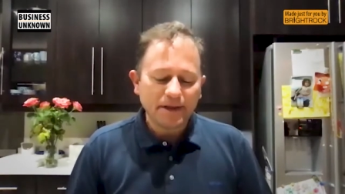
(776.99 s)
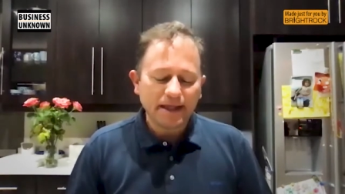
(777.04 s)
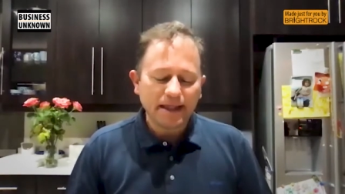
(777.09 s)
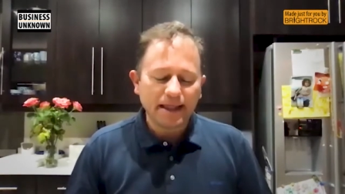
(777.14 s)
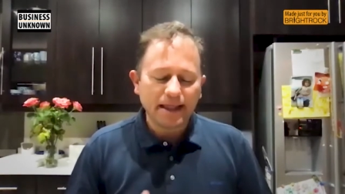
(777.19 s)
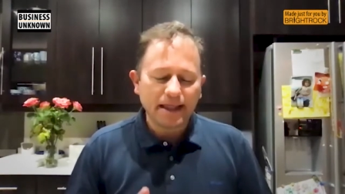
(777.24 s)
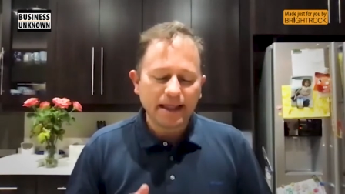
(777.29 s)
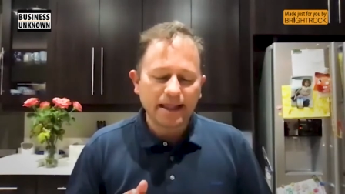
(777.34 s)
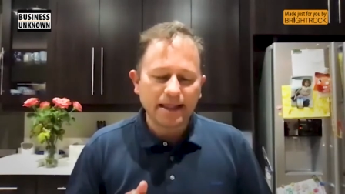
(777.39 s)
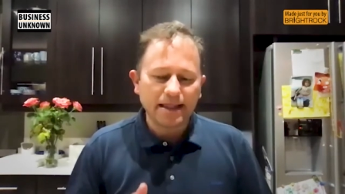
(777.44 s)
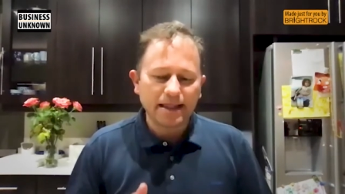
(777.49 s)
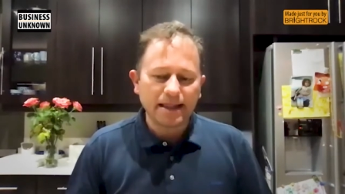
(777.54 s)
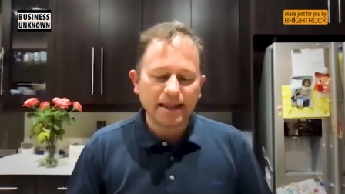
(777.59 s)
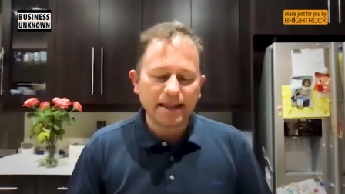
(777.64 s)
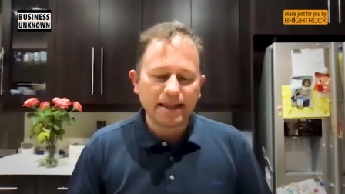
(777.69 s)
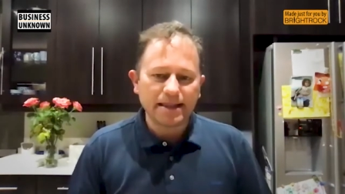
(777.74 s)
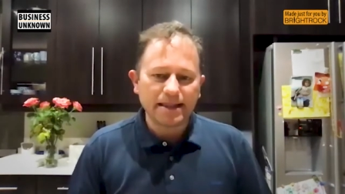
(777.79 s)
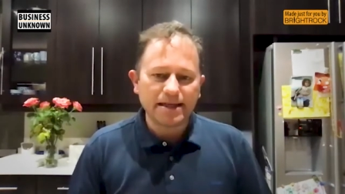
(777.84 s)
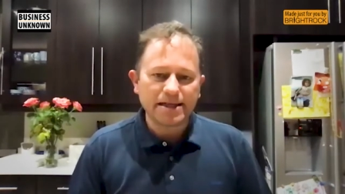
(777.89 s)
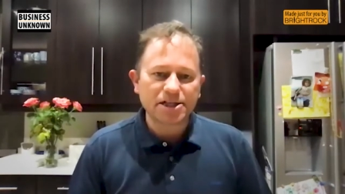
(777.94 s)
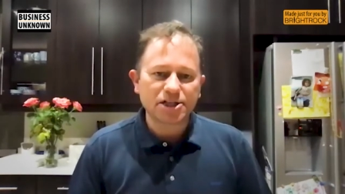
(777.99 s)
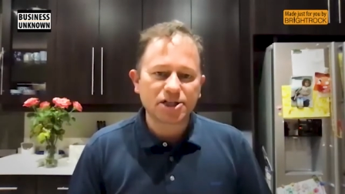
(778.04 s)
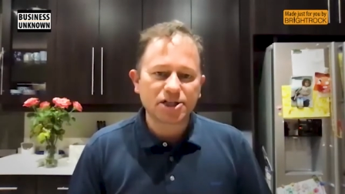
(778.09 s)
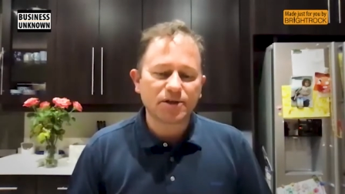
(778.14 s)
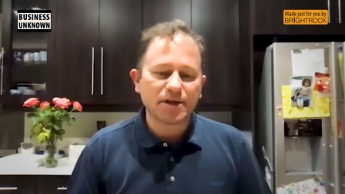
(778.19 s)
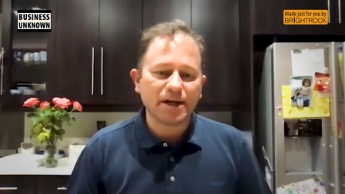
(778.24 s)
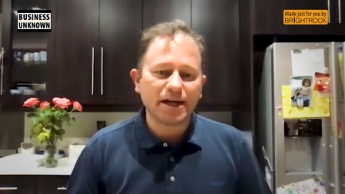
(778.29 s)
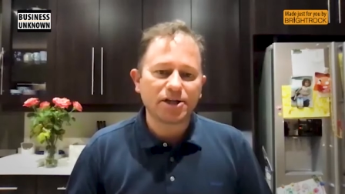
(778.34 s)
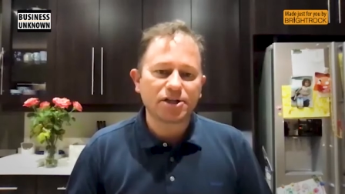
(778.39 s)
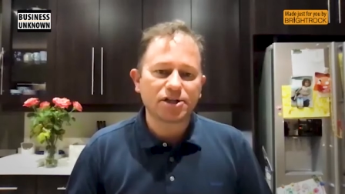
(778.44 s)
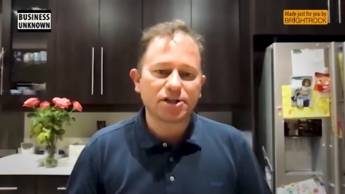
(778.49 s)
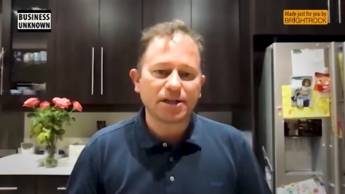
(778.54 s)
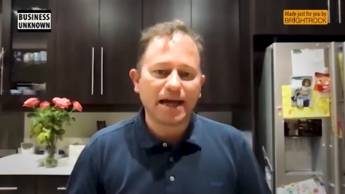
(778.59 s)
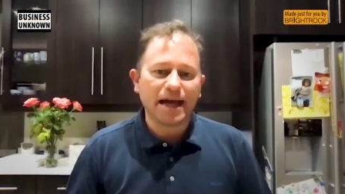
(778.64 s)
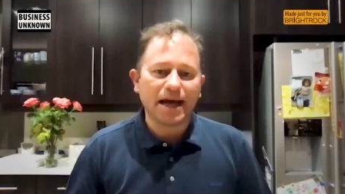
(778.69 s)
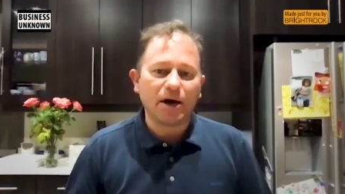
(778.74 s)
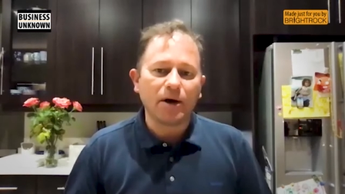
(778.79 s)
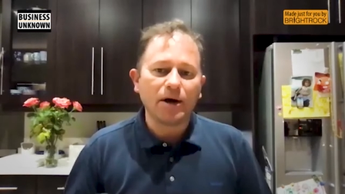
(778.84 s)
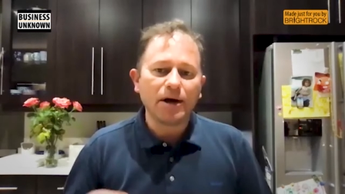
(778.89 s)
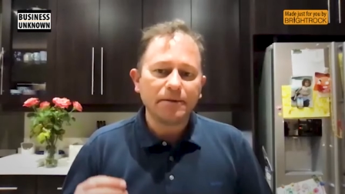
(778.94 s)
Uh, this stretch
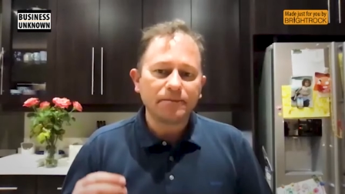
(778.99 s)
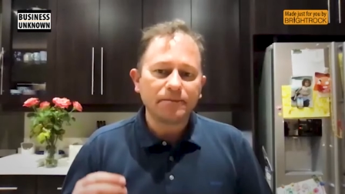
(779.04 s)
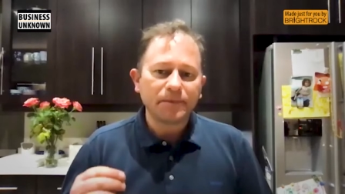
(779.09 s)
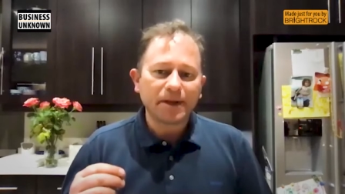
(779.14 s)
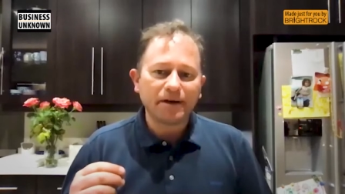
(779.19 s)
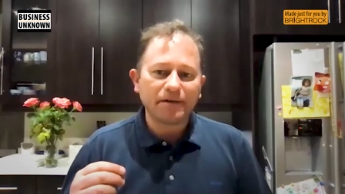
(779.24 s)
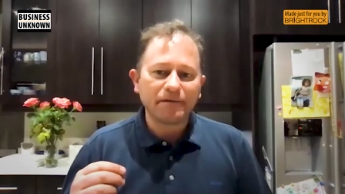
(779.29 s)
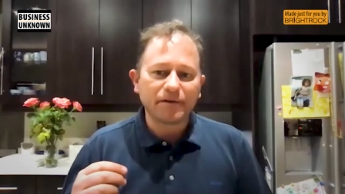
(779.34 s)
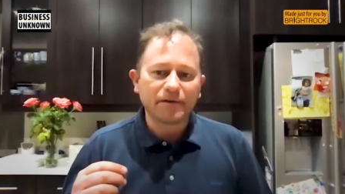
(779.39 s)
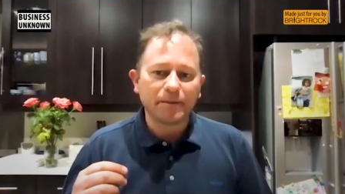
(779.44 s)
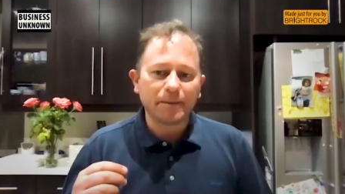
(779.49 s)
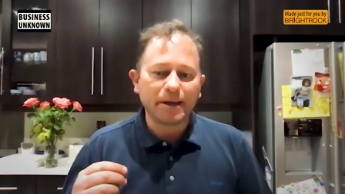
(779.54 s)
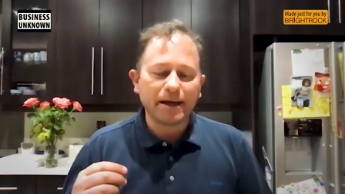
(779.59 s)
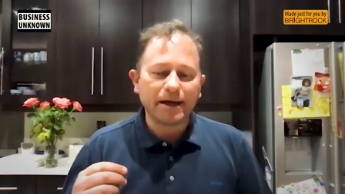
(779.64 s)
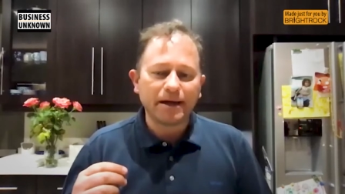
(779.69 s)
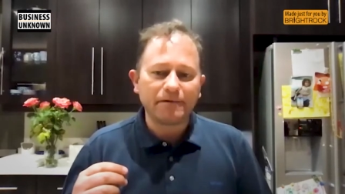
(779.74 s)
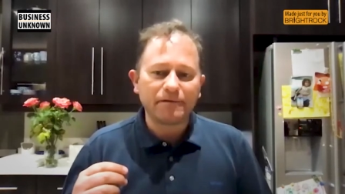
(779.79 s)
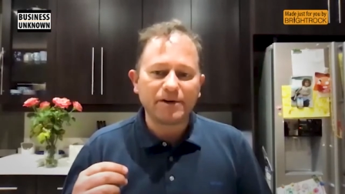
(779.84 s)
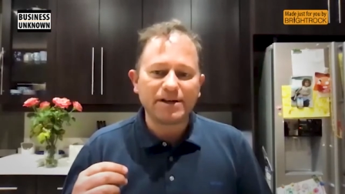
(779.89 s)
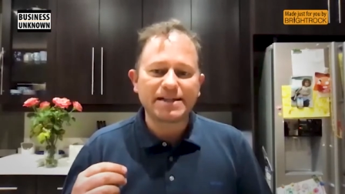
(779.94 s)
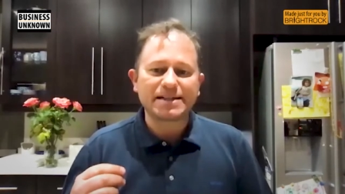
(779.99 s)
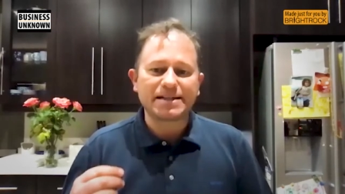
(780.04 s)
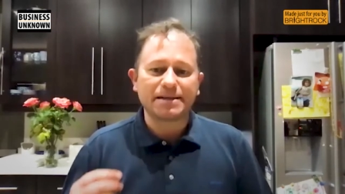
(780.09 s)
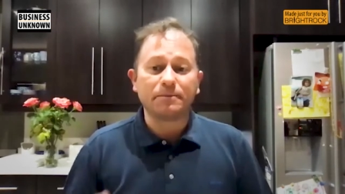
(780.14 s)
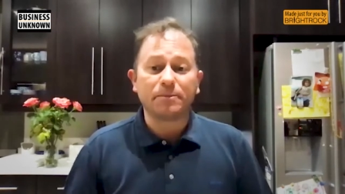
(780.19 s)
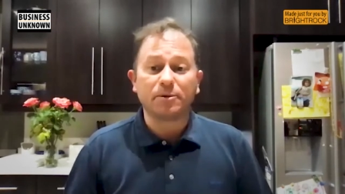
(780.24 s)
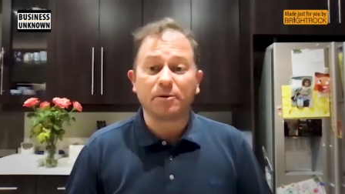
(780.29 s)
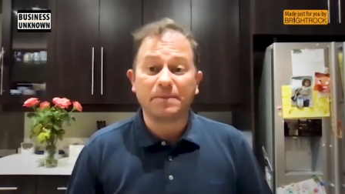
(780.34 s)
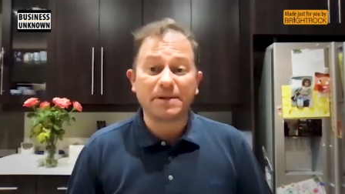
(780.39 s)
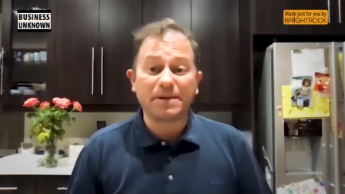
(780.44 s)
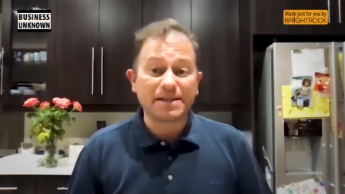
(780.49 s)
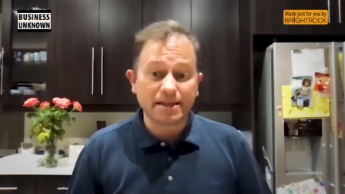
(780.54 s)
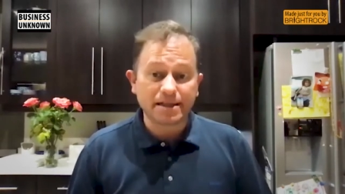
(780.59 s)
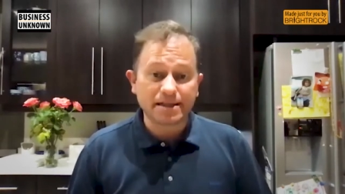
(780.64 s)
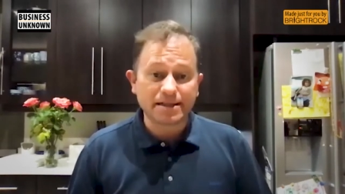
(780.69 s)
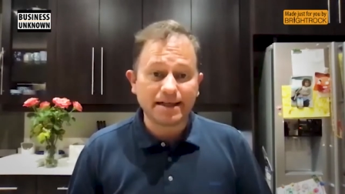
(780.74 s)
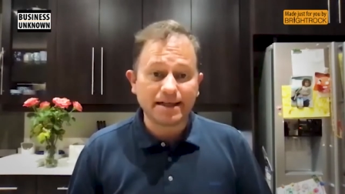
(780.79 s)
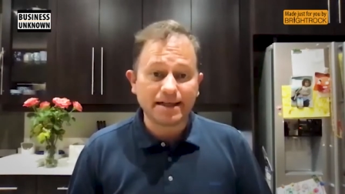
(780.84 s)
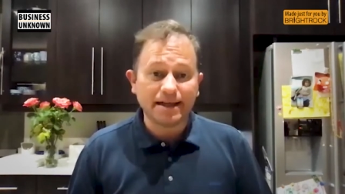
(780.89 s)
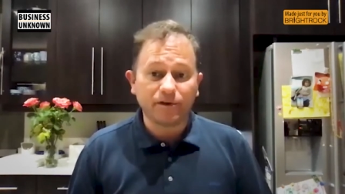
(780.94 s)
now, from a very simple
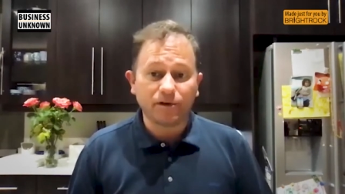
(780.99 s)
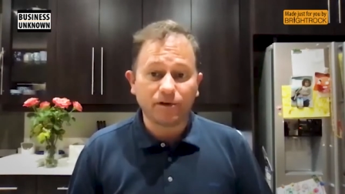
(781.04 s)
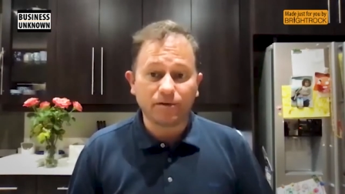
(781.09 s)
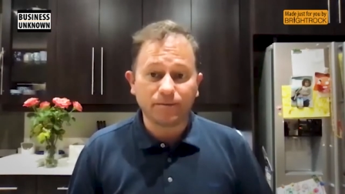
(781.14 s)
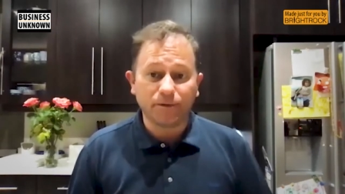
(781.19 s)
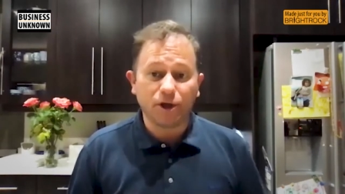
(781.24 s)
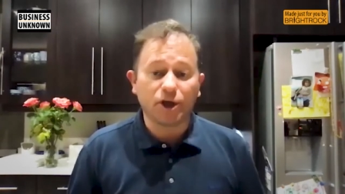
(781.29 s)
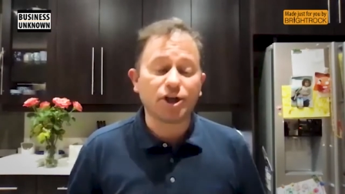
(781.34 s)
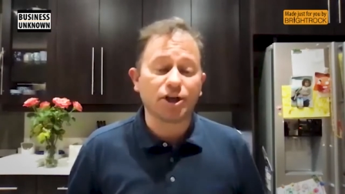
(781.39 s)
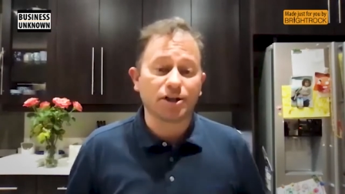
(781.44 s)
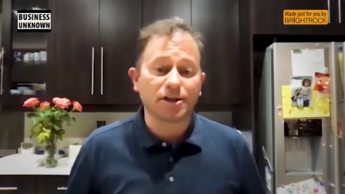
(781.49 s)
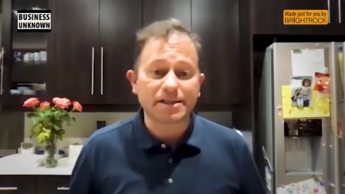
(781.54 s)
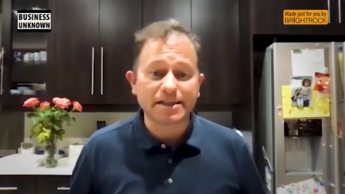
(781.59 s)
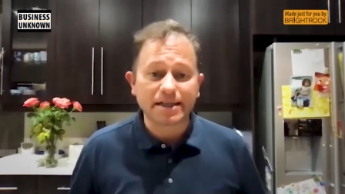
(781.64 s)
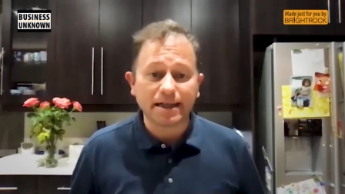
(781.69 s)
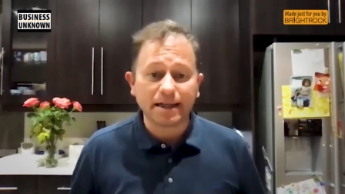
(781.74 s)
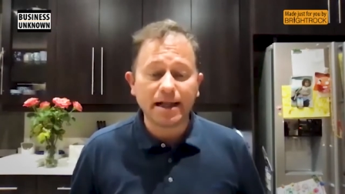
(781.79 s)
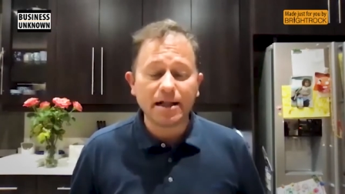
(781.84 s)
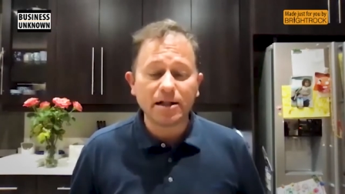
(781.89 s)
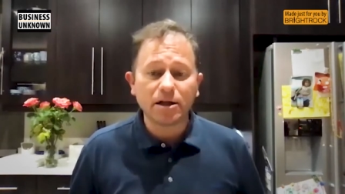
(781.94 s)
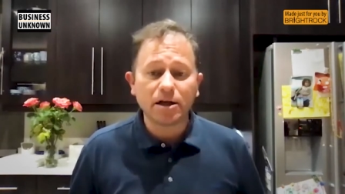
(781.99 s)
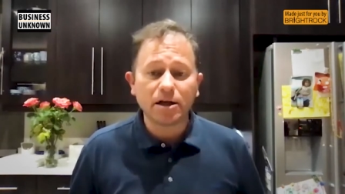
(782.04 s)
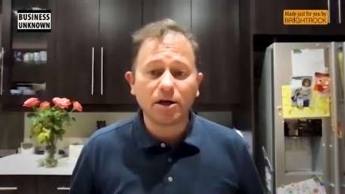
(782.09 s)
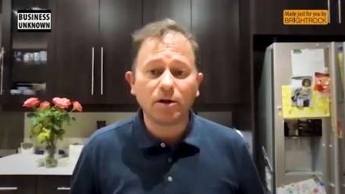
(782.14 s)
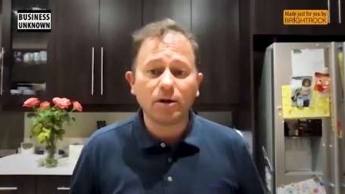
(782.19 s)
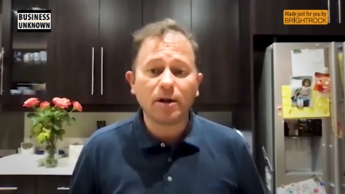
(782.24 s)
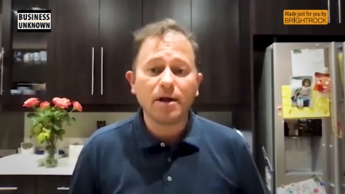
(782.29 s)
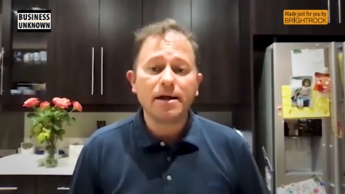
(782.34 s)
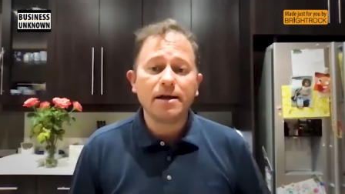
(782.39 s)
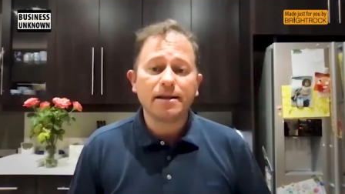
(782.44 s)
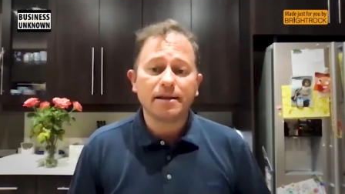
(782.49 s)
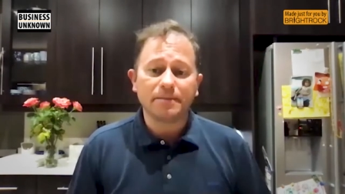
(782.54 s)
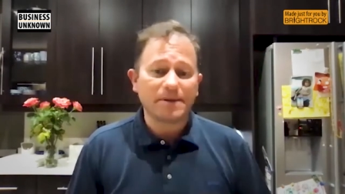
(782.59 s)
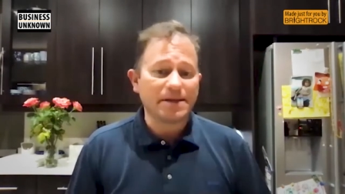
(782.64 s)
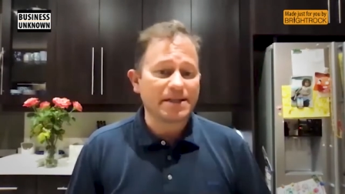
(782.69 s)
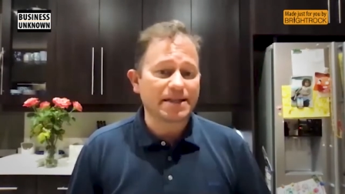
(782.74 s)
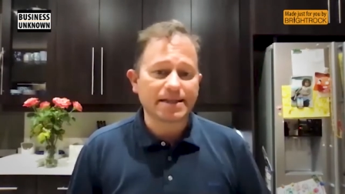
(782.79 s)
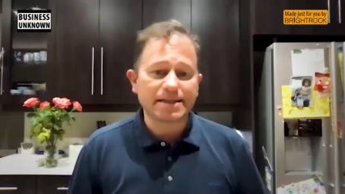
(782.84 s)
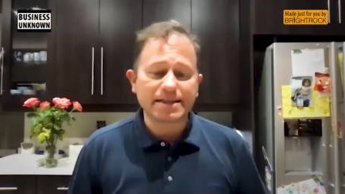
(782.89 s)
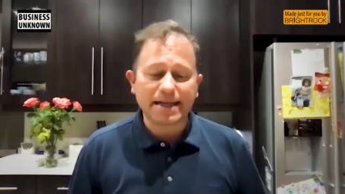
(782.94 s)
business level, you couldn't sell alcohol. The
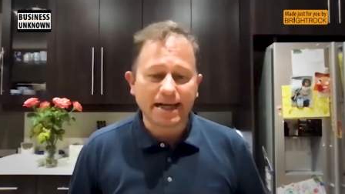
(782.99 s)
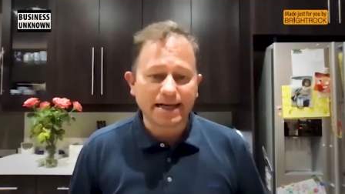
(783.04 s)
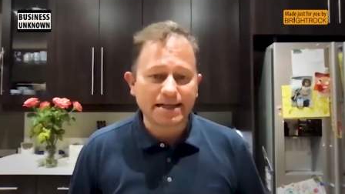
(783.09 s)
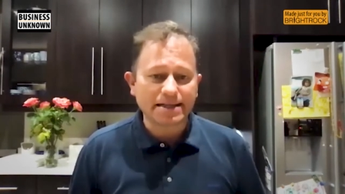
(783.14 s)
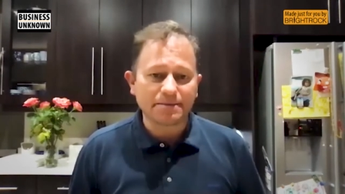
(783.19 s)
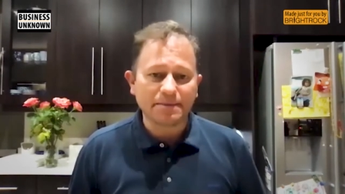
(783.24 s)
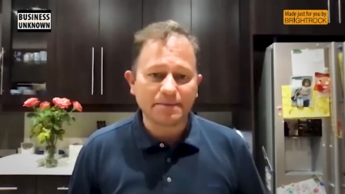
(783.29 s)
business takes a